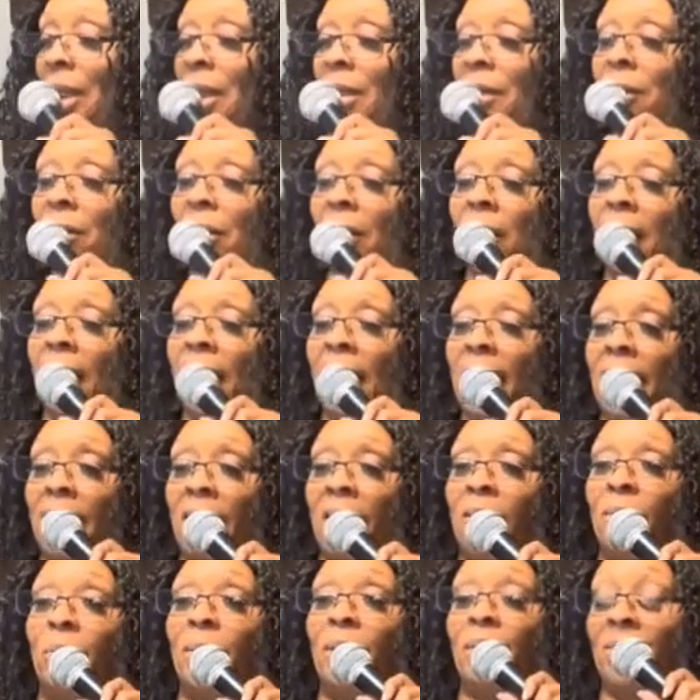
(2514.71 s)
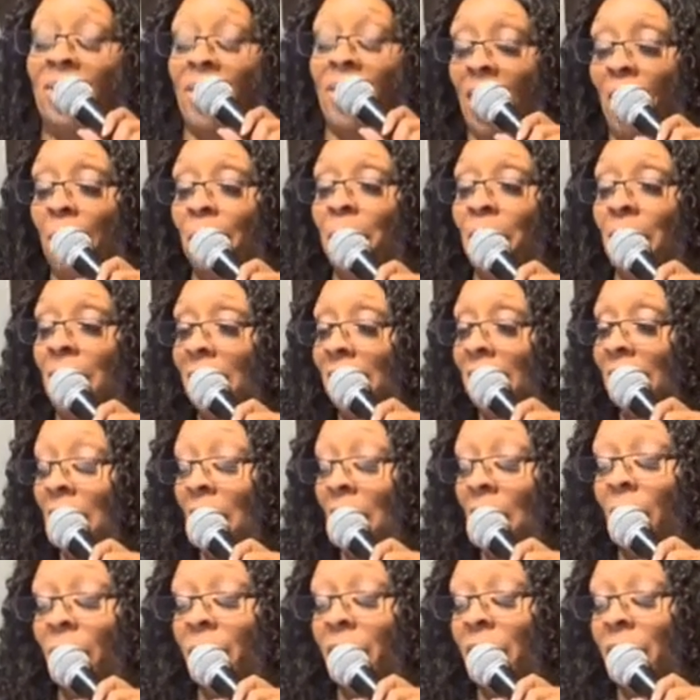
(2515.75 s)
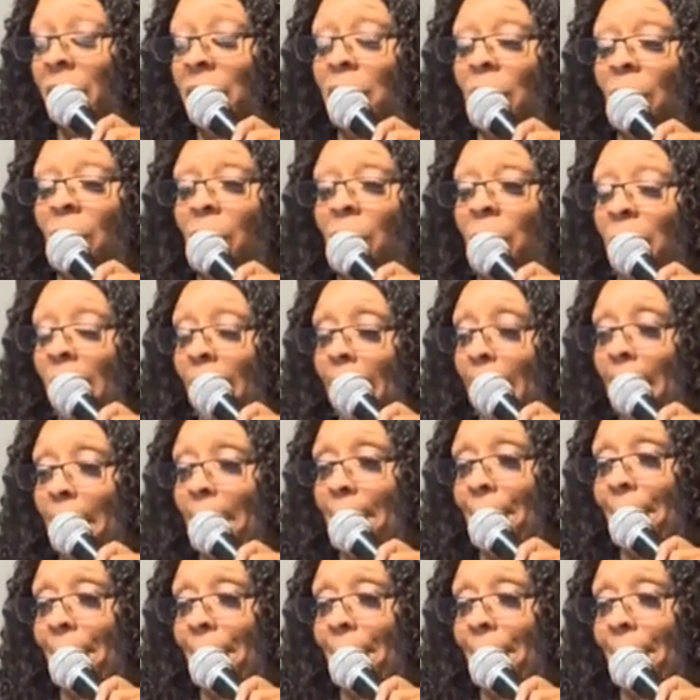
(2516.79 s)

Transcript: he's going to have with that because he already told me.